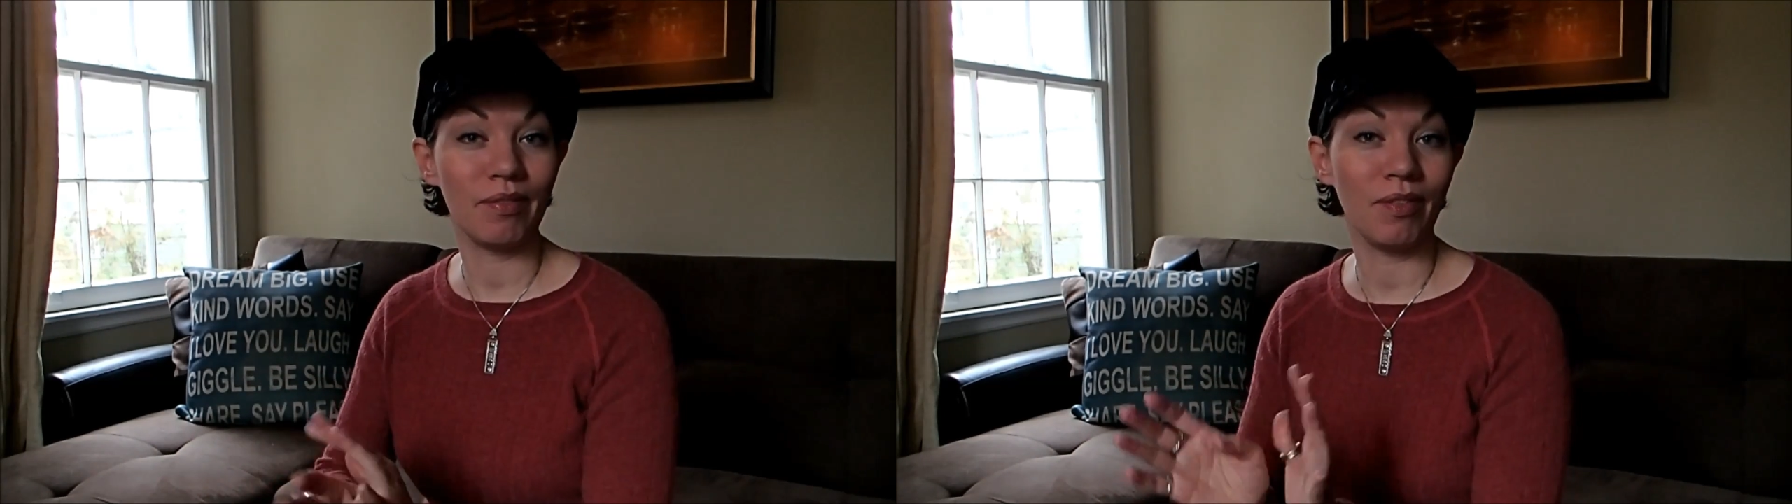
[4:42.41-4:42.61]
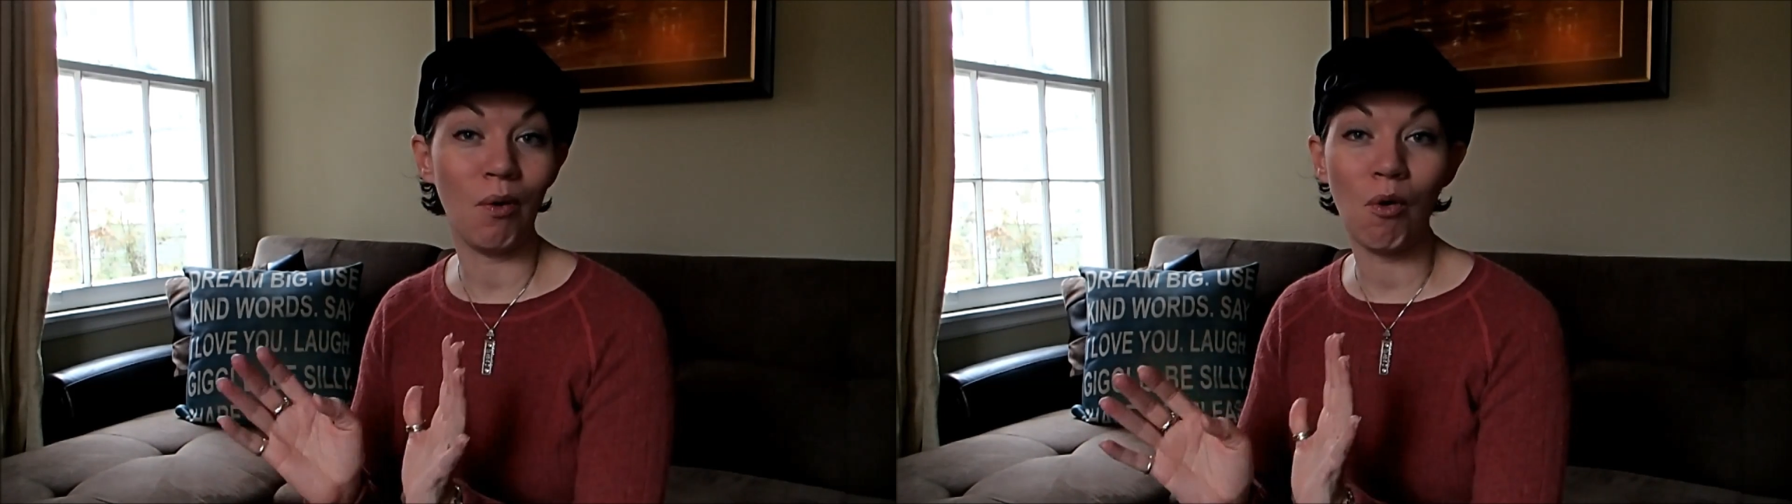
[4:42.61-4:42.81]

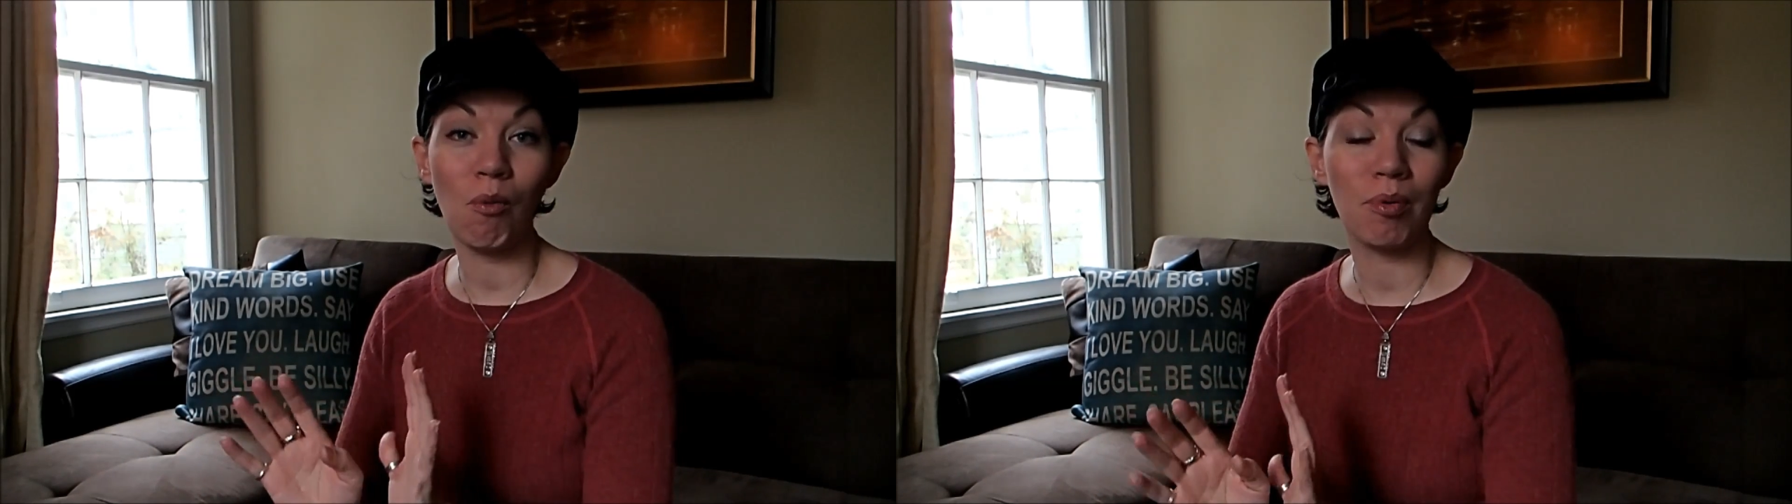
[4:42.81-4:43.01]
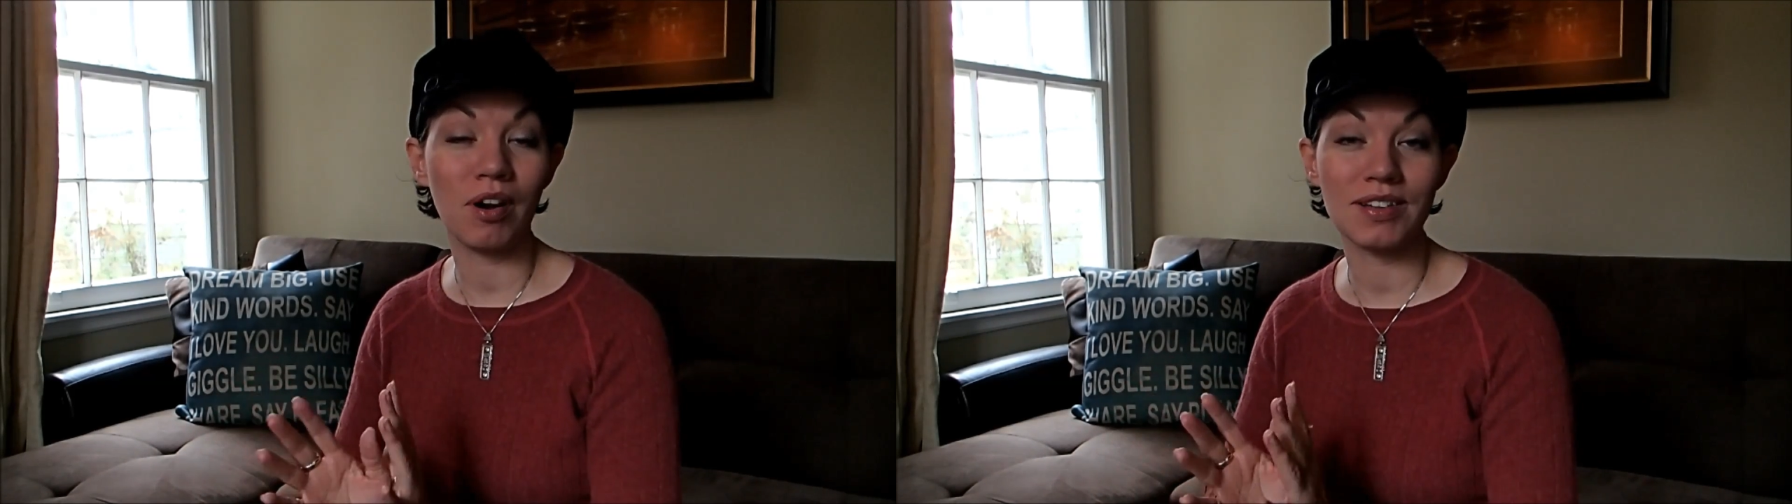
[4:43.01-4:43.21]
the whole
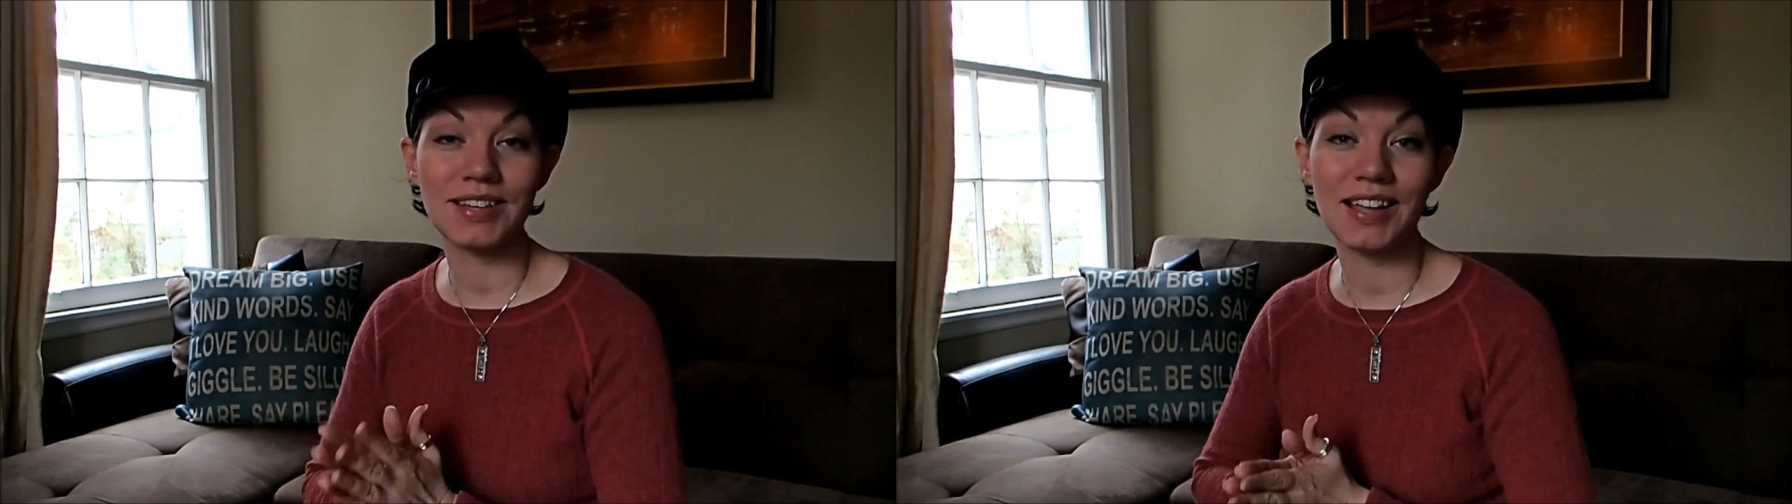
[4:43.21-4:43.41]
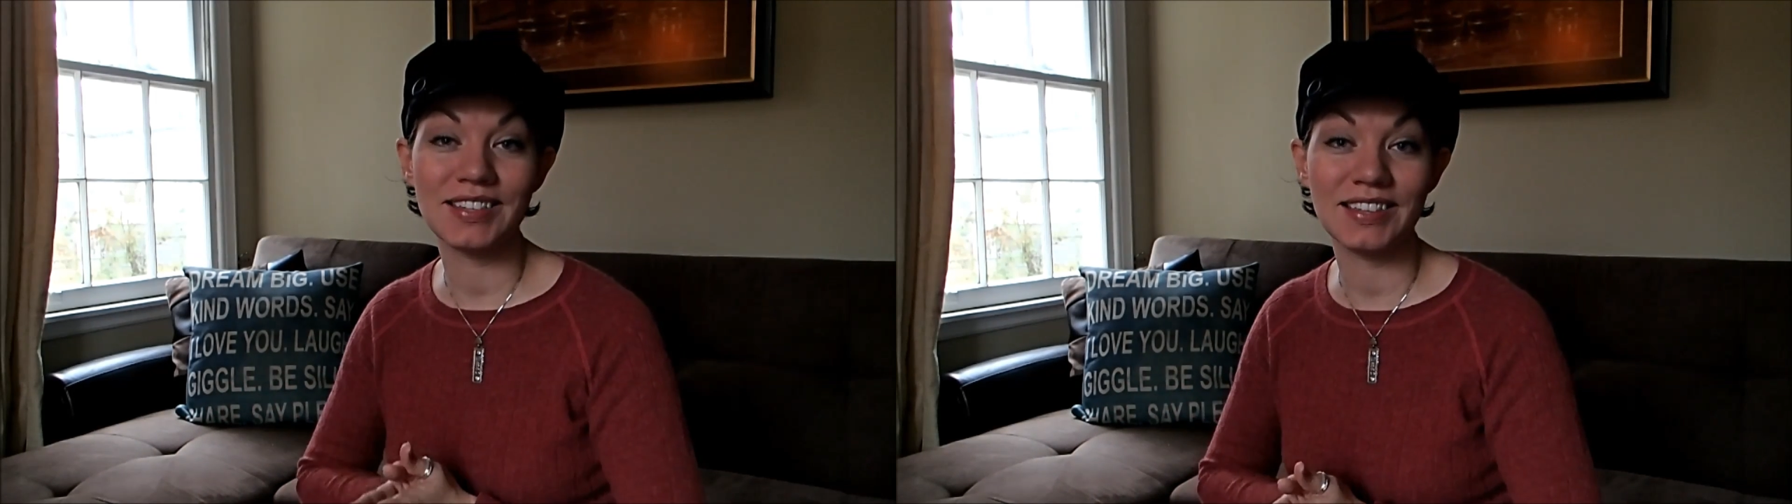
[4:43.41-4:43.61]

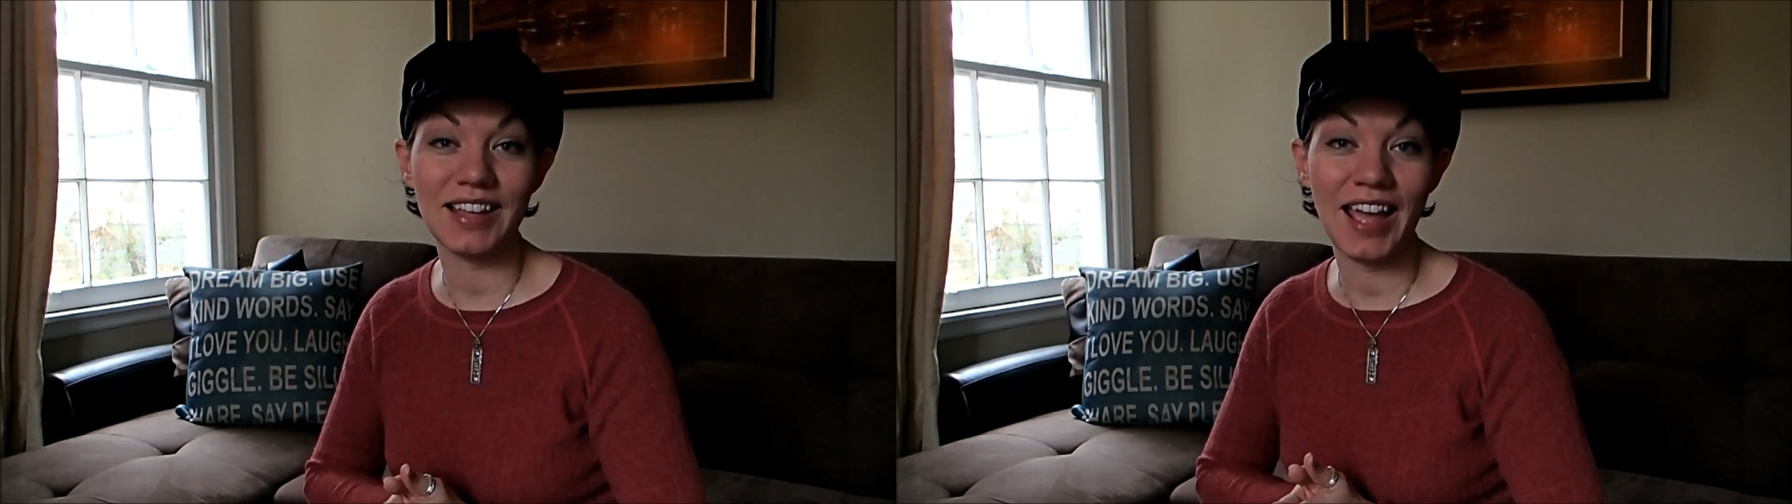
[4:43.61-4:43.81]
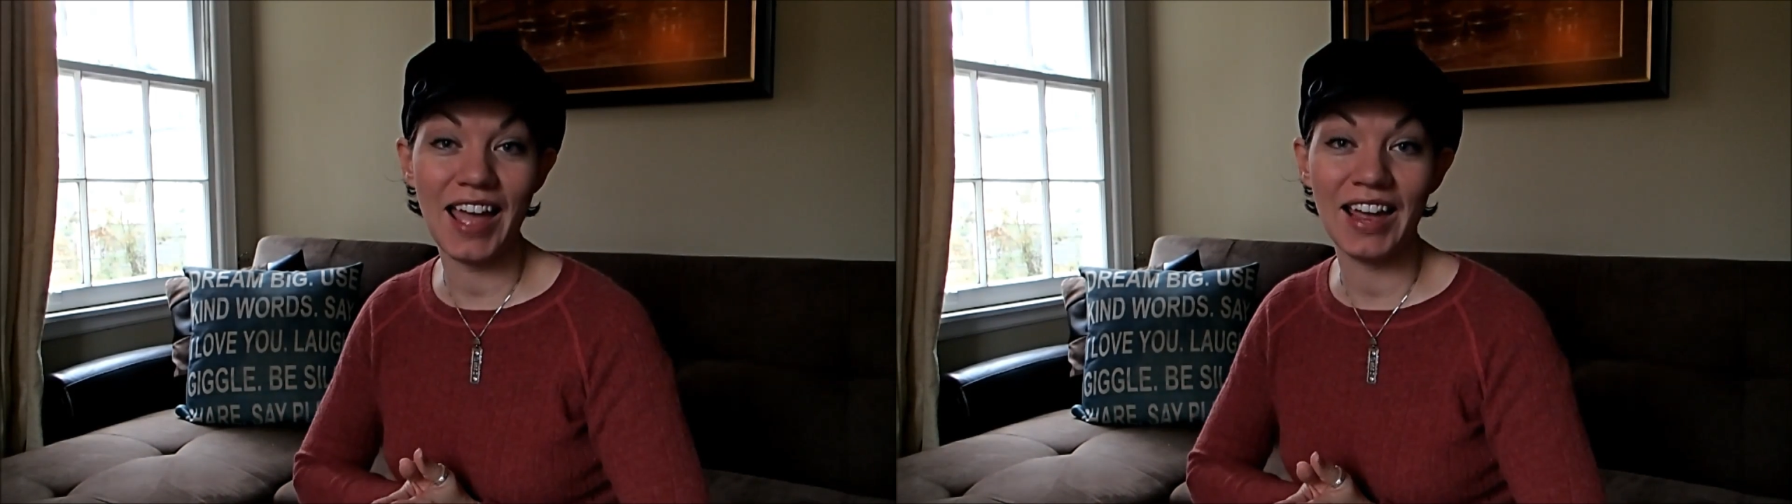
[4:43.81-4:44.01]
process,
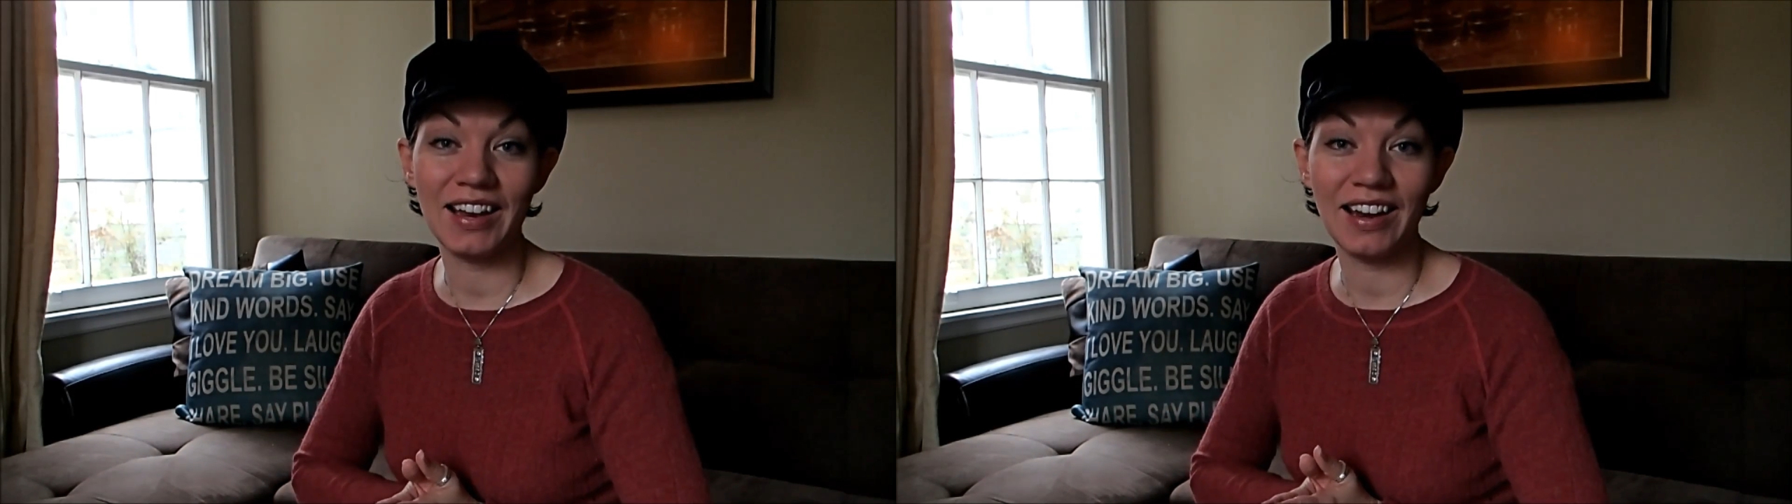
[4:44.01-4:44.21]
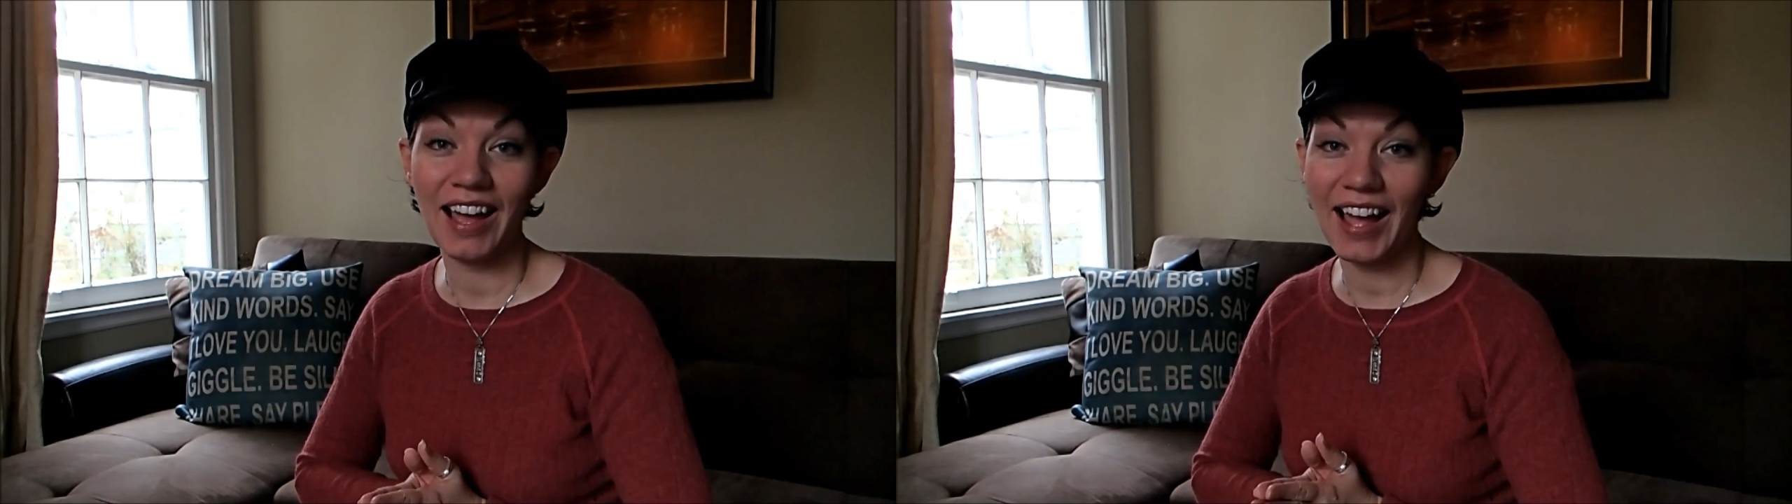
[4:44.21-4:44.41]

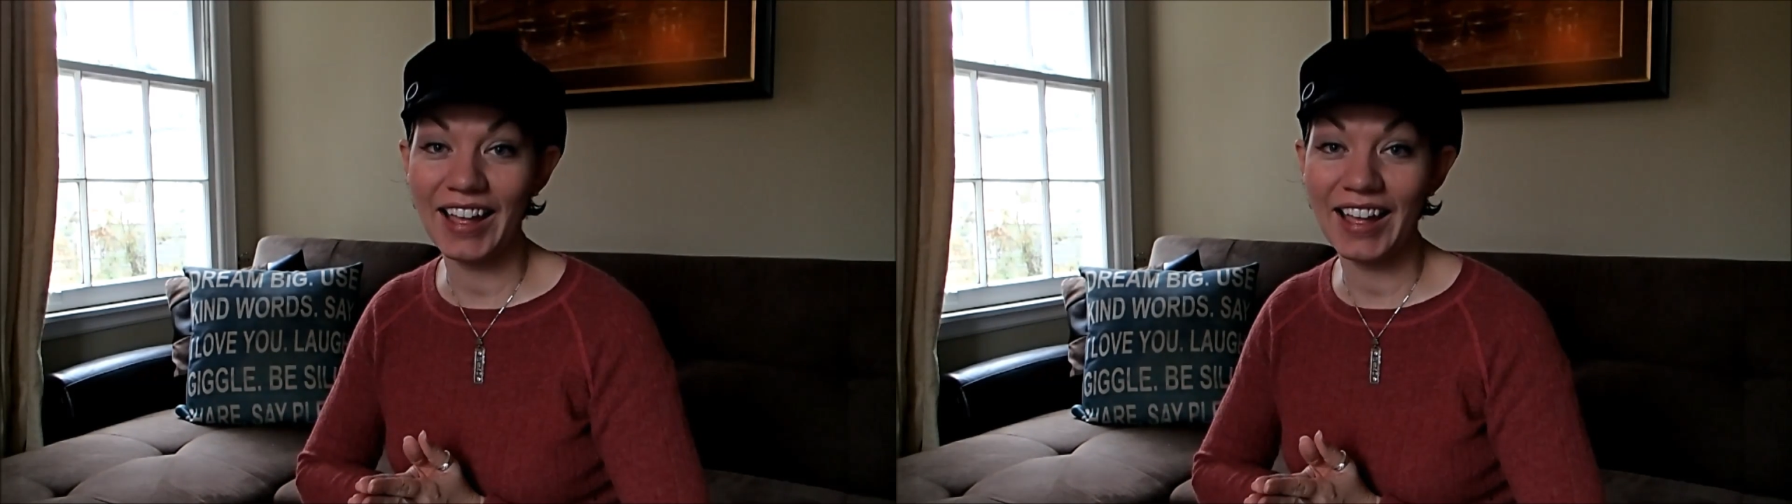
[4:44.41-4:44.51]
and